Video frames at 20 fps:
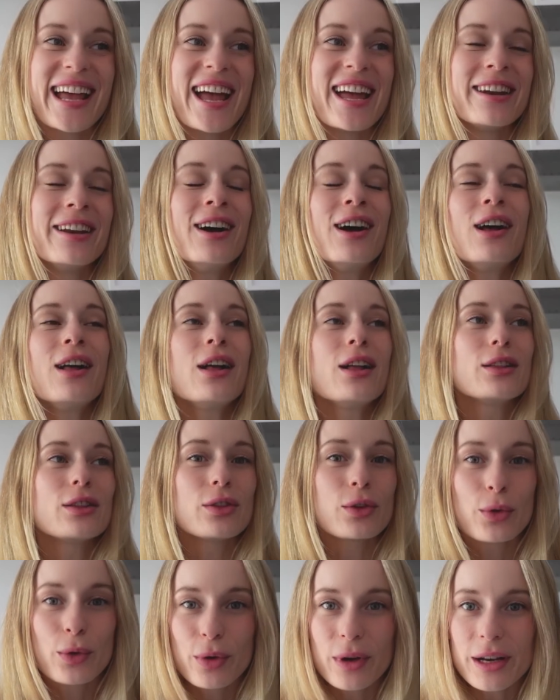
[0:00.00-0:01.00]
and
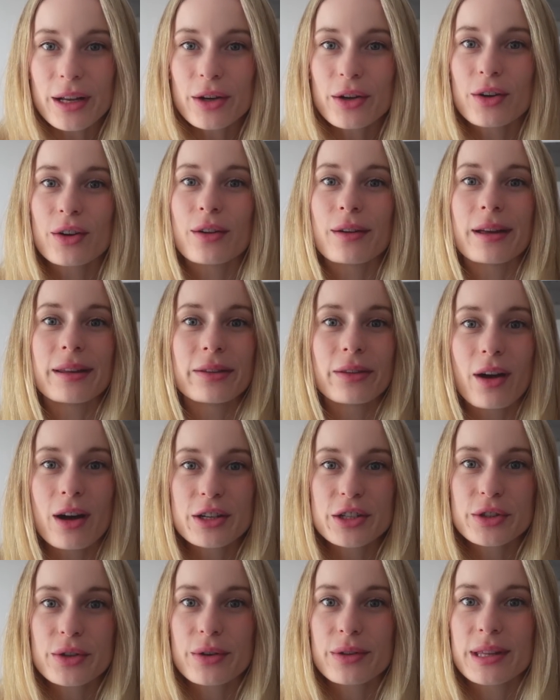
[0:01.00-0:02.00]
critical and
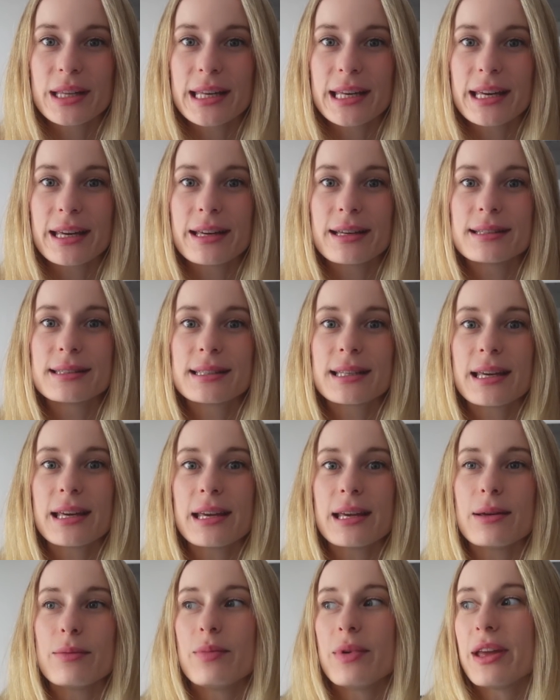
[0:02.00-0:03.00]
logical thinking is
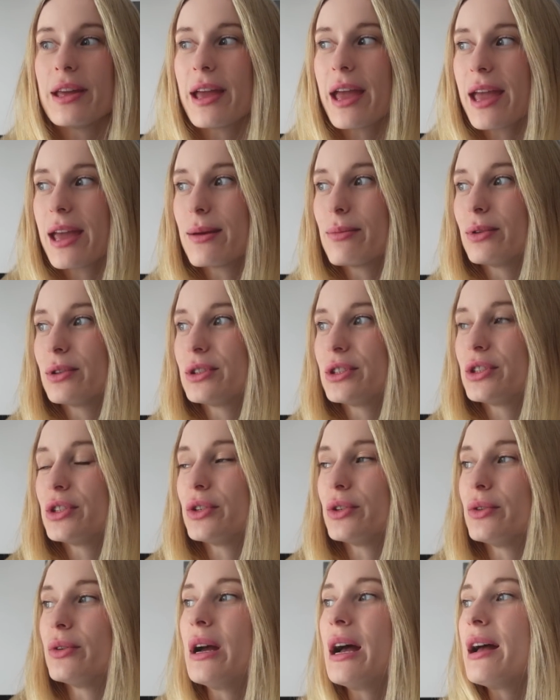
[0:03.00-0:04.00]
key. Being able
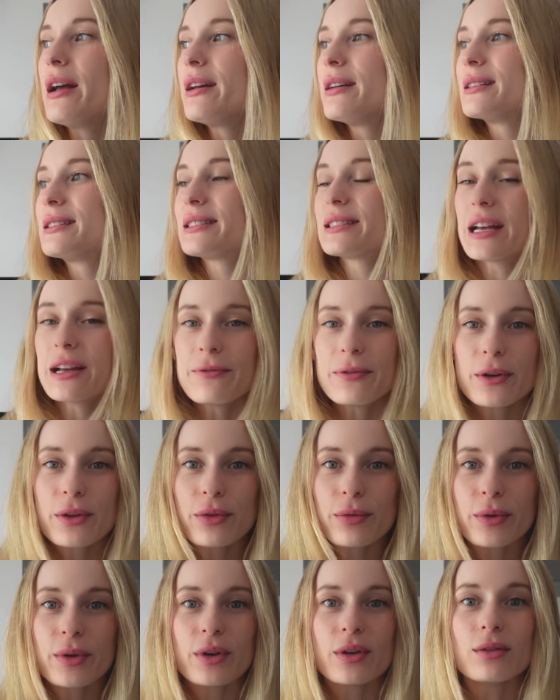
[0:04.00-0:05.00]
to cipher
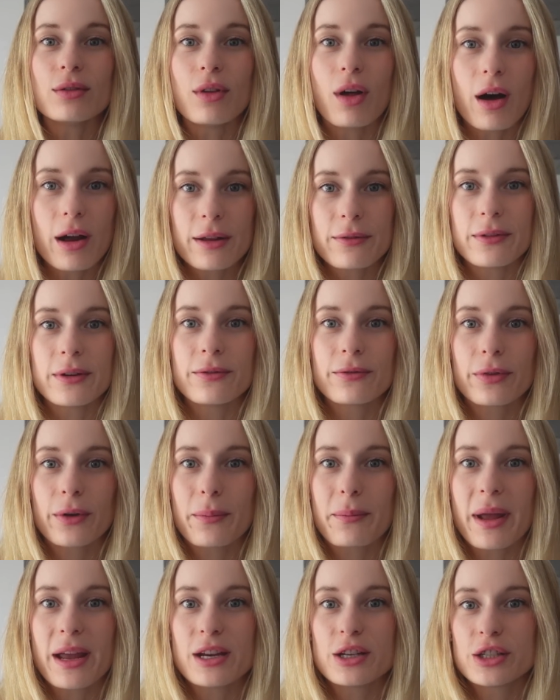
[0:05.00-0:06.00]
through a lot of
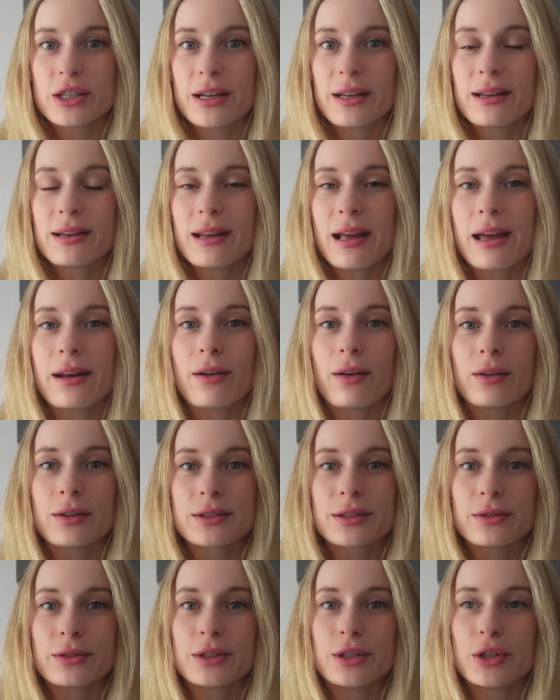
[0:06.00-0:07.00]
information and
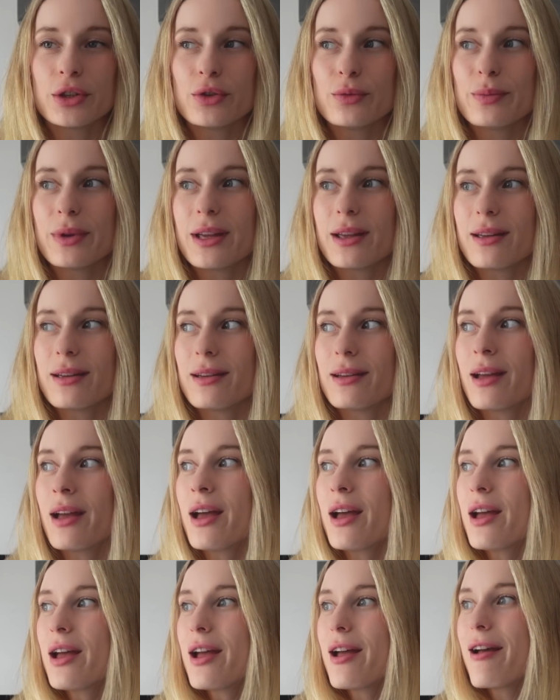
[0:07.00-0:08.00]
also to be
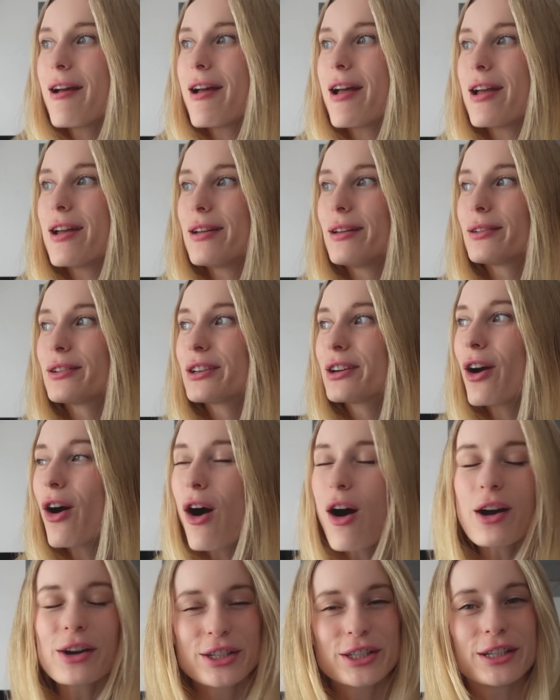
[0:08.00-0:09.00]
Eh,
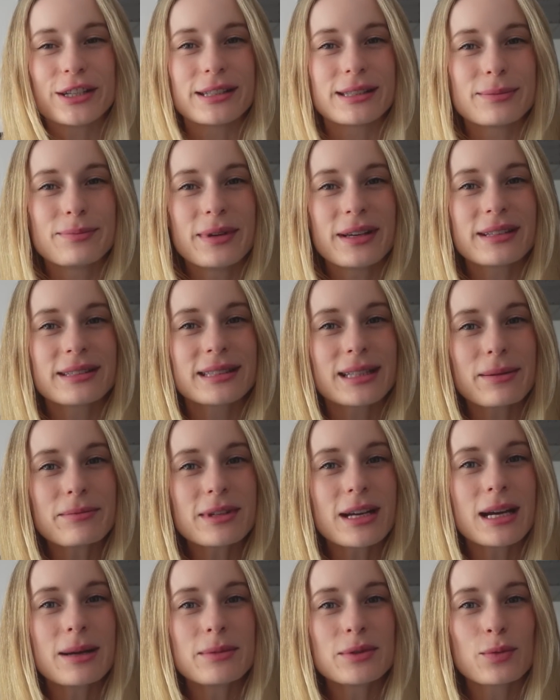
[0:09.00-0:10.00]
cautious because
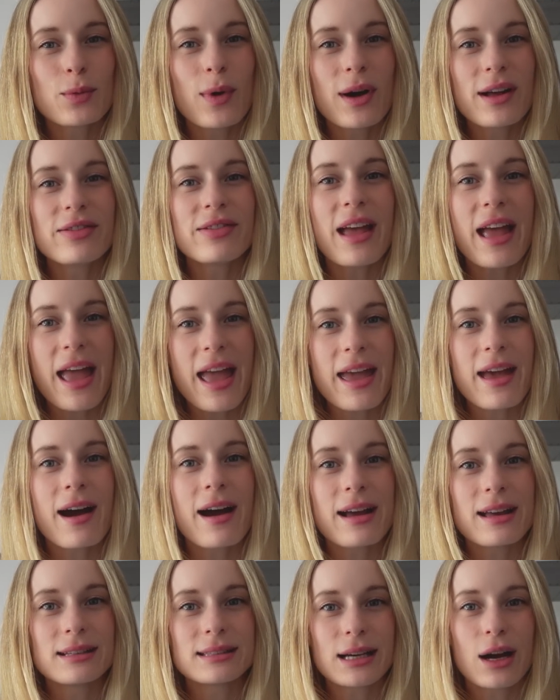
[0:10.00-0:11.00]
sometimes what the
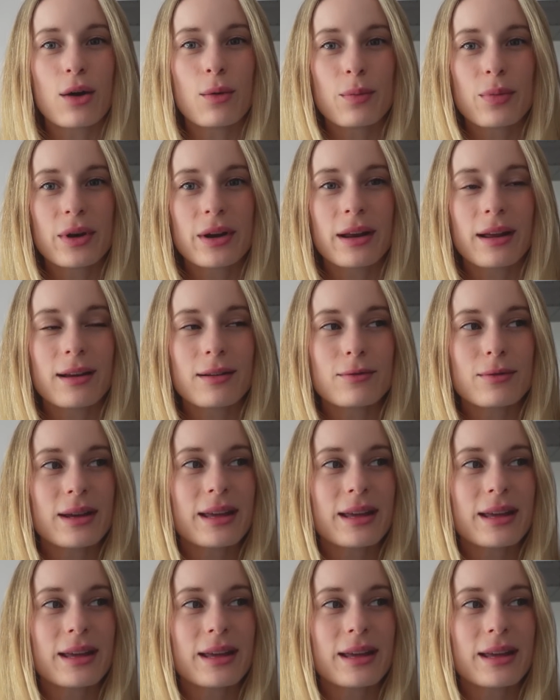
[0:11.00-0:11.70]
AI is outputting,